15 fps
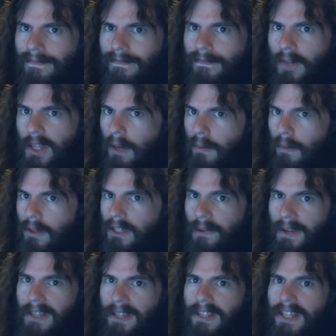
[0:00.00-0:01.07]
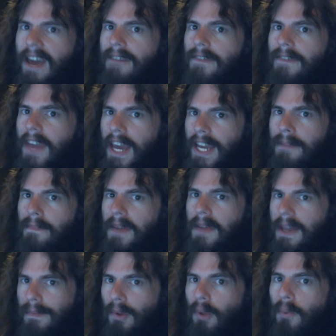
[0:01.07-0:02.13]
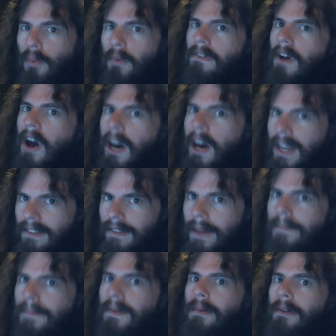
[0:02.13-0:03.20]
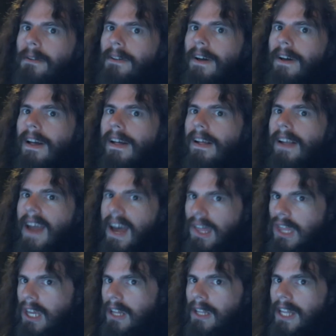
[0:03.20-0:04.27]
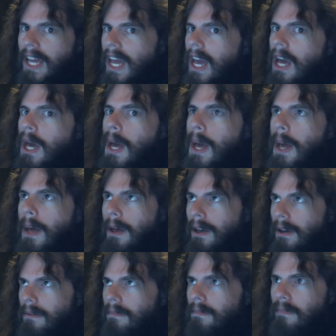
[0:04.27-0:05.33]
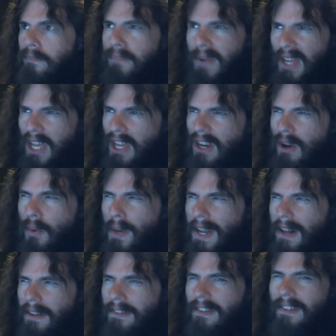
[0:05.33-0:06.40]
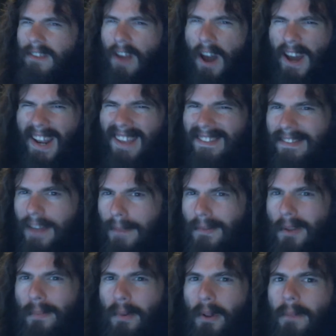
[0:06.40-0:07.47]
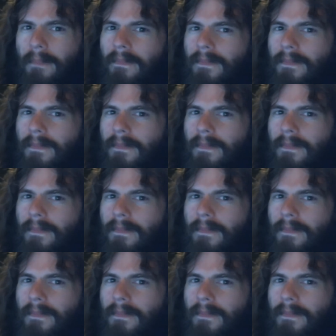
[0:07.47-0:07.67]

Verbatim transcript: What they were doing to the Afghani people was unacceptable, ethically. But you know what else is unacceptable?